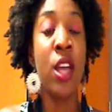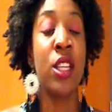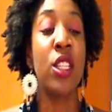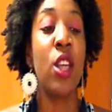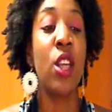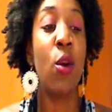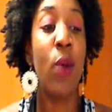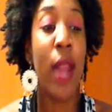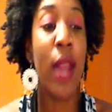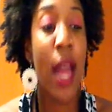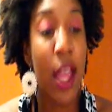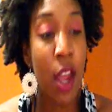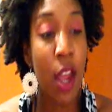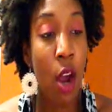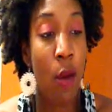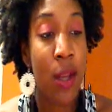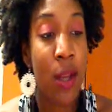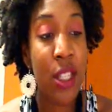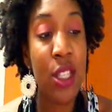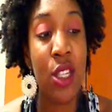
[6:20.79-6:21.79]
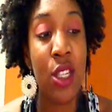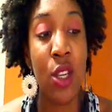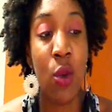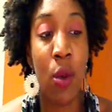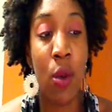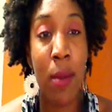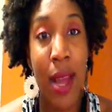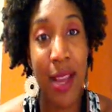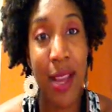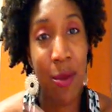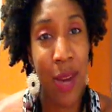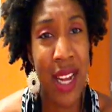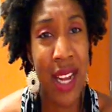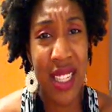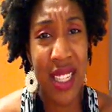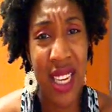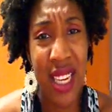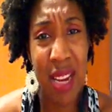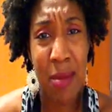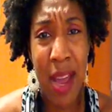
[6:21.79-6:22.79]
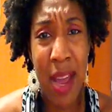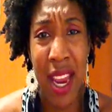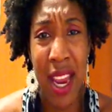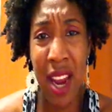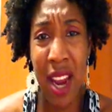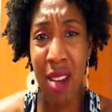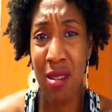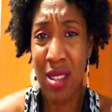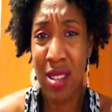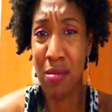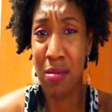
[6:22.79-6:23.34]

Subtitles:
So what I always do when I see that my hair